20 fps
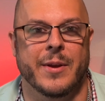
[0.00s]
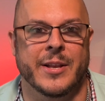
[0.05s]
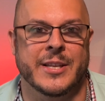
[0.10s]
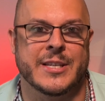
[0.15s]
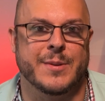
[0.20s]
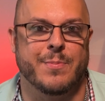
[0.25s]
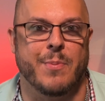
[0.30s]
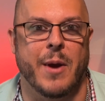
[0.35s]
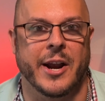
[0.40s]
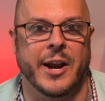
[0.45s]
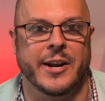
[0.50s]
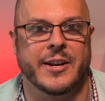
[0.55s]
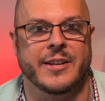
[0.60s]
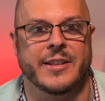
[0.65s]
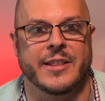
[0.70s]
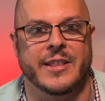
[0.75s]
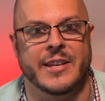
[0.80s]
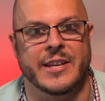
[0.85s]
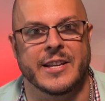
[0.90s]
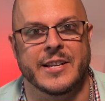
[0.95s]
inspect
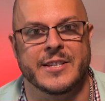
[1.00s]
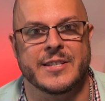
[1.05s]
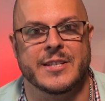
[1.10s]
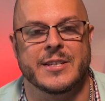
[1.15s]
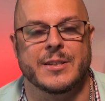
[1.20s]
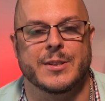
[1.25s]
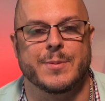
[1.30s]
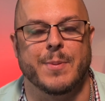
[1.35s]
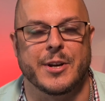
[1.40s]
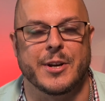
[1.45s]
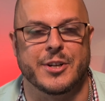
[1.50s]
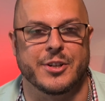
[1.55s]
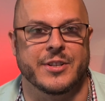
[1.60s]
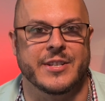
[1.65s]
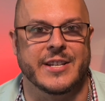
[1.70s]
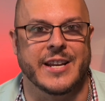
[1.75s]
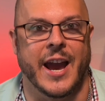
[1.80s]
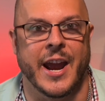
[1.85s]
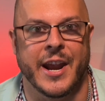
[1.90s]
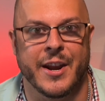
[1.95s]
these
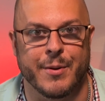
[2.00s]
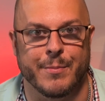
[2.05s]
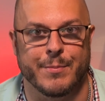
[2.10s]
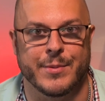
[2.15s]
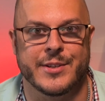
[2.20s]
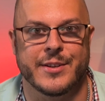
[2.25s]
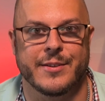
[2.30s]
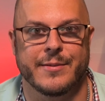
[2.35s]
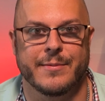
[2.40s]
specialty items.